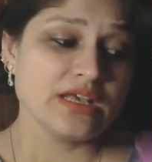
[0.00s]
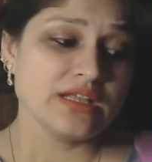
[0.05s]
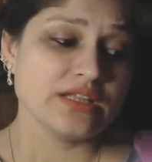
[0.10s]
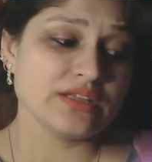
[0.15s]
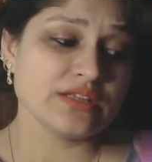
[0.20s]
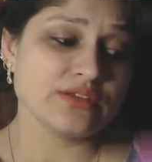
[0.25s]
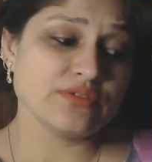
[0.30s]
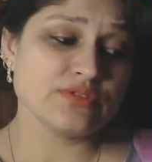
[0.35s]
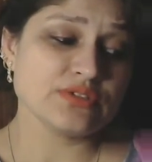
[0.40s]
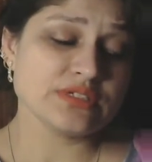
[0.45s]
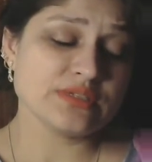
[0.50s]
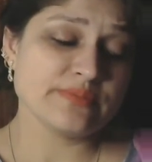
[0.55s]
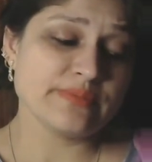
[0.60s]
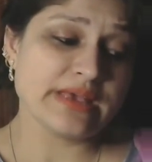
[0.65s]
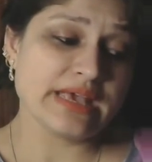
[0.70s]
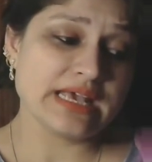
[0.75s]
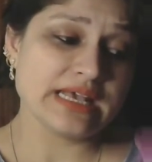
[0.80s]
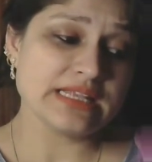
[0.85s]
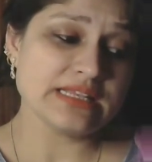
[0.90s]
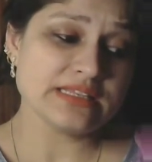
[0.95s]
There was a
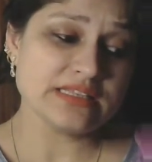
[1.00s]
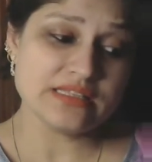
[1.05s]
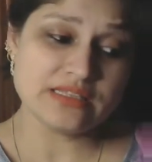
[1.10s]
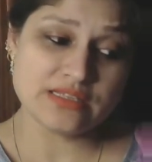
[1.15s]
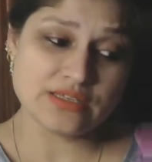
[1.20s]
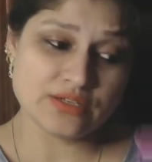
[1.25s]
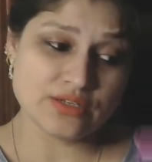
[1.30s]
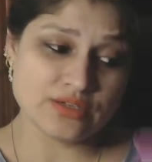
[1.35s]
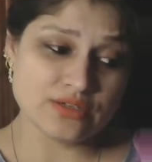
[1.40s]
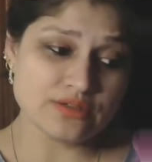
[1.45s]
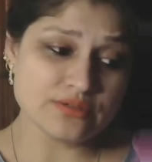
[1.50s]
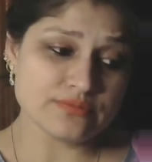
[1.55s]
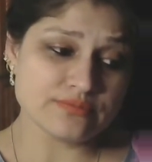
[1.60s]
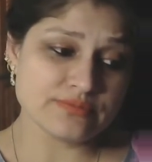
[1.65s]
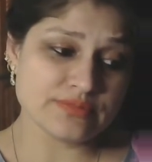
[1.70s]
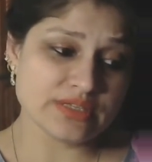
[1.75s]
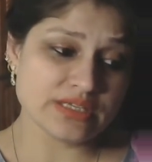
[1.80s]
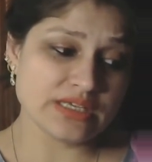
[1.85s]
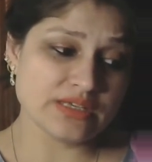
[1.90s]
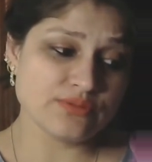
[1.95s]
man, you know,
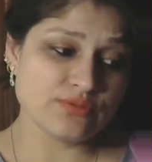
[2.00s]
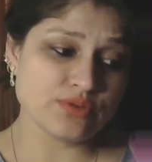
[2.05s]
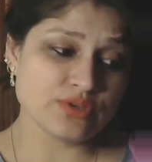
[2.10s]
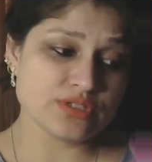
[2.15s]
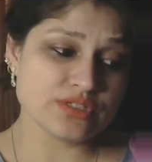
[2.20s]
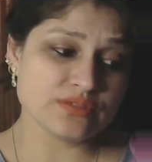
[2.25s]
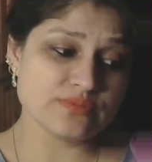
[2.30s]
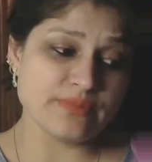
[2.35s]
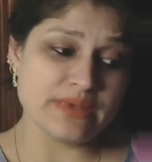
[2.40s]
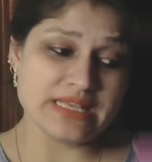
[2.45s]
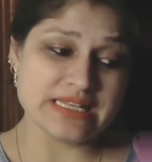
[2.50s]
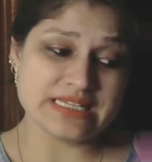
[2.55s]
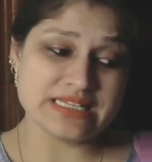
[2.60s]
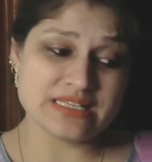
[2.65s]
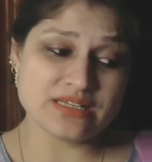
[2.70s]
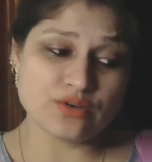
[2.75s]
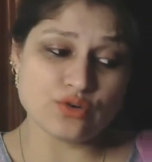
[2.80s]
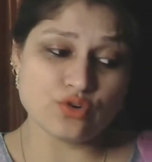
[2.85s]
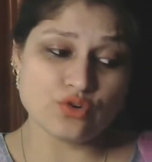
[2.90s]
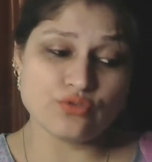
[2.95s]
he was
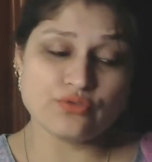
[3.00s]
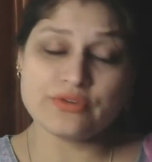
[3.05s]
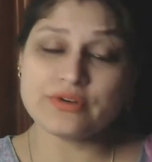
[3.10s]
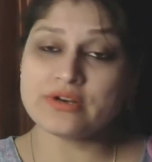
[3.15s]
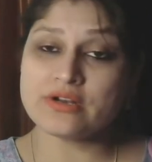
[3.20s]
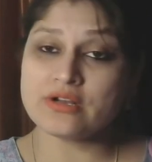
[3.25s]
bending over